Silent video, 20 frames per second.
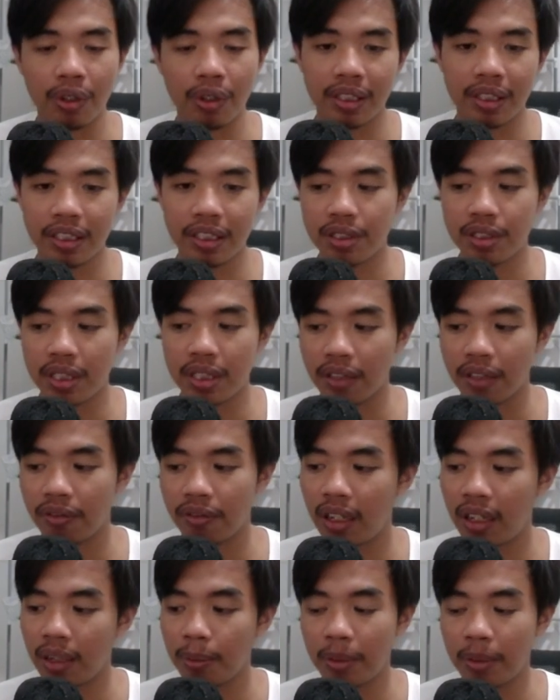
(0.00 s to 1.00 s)
this single file
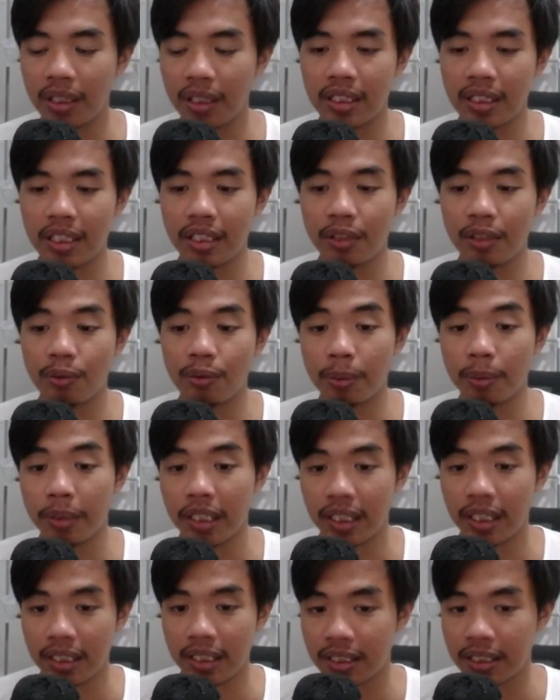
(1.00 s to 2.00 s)
means that it will be in
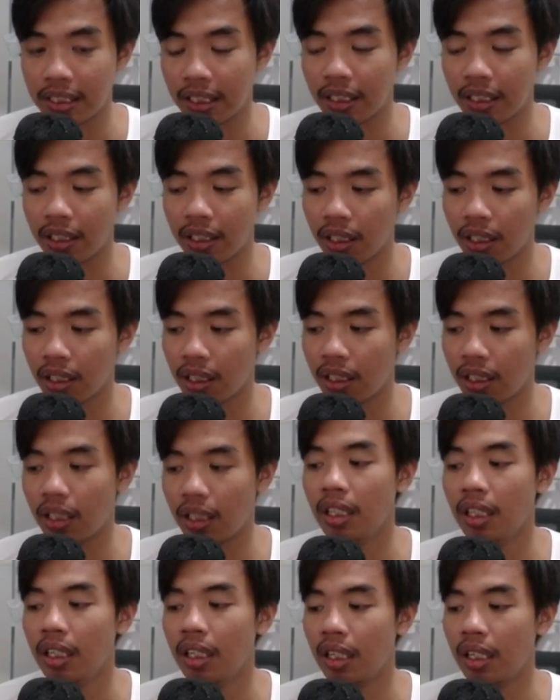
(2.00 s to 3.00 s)
a single color.
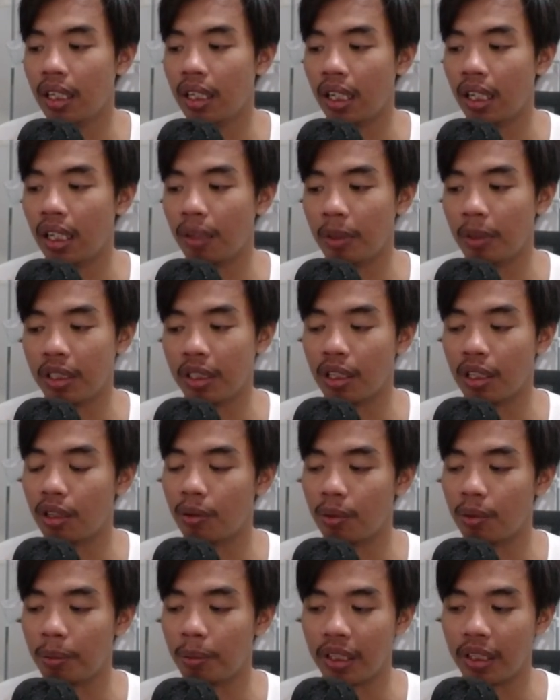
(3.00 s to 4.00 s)
I mean that it will
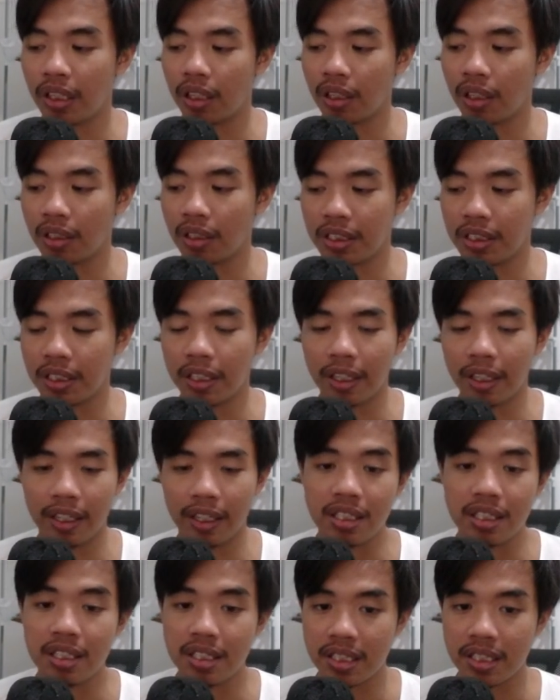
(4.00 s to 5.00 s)
be considered as a
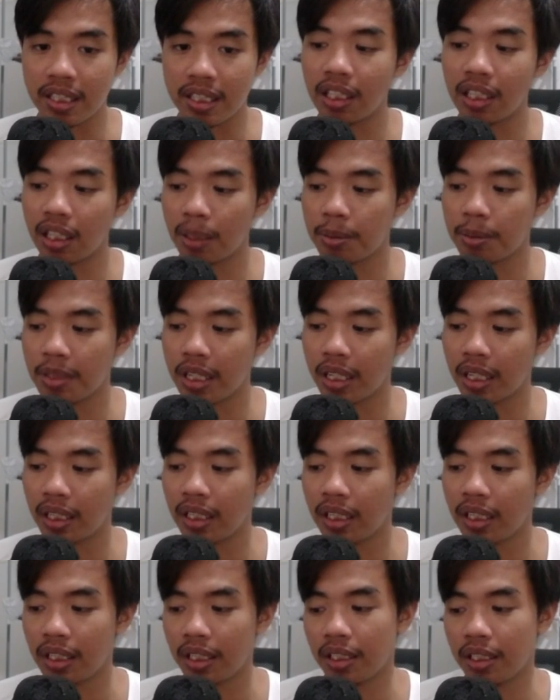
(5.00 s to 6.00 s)
single object,
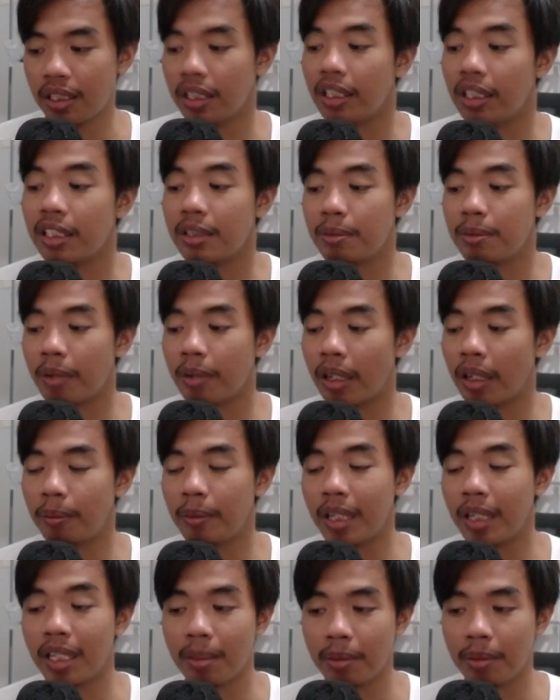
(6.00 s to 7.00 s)
despite
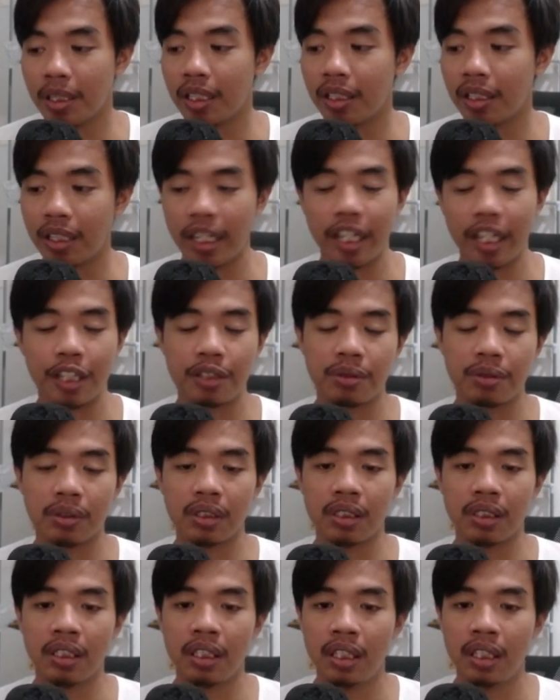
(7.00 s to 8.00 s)
maybe in actual
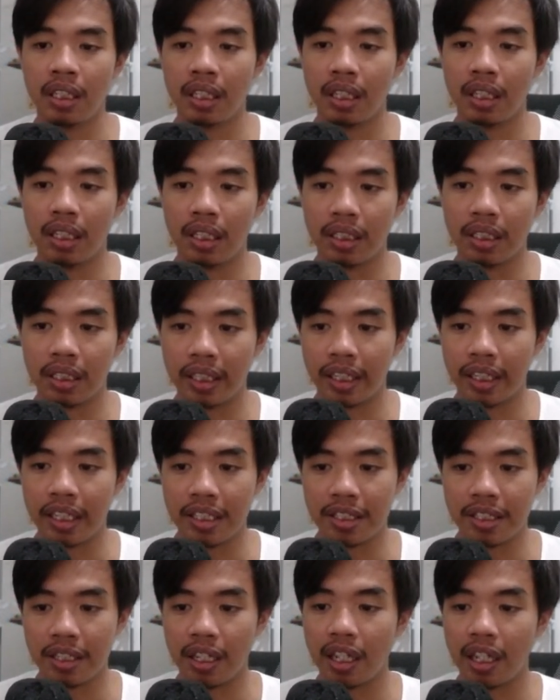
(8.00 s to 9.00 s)
case
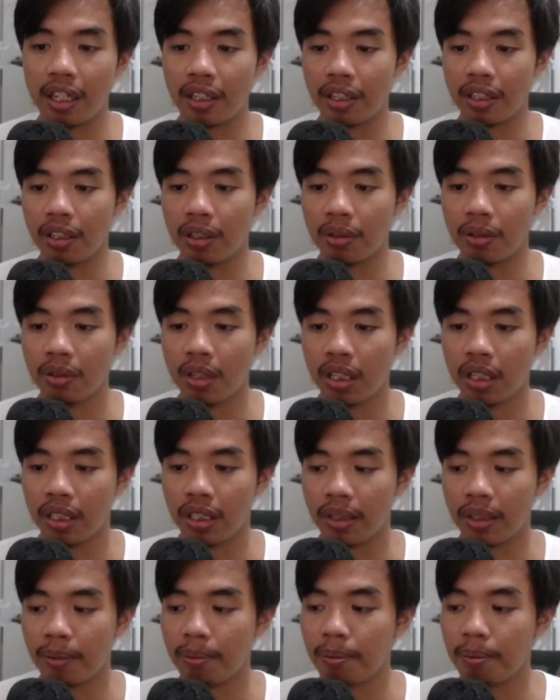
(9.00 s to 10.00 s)
scenario it
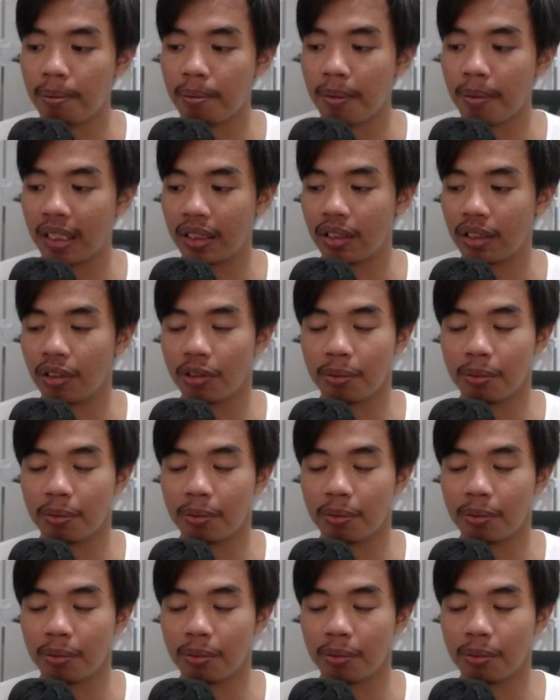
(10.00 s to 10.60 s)
might not